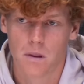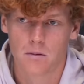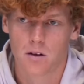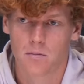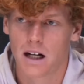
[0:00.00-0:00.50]

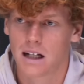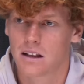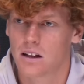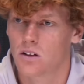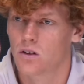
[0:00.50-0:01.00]
in my
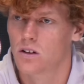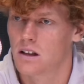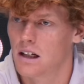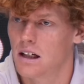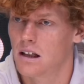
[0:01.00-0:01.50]
mind I know
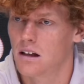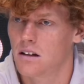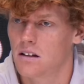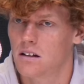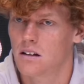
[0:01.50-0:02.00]
that
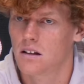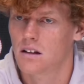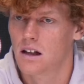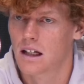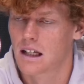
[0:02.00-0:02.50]

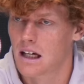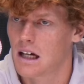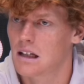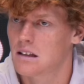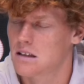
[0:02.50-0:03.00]
I
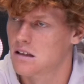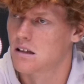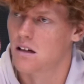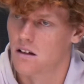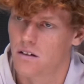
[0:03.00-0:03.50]
can and
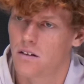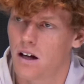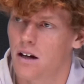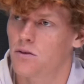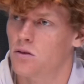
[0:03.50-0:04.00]
still
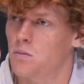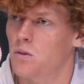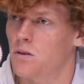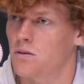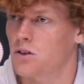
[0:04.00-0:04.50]
have to
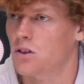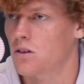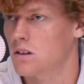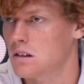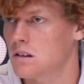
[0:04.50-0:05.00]
improve.
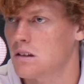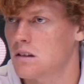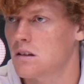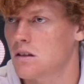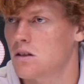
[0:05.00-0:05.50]
So
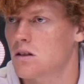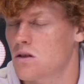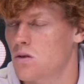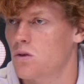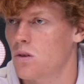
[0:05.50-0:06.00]

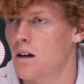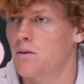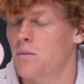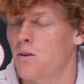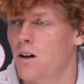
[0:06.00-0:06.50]
it's good to have
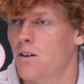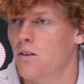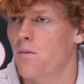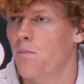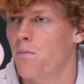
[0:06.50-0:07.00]
him around.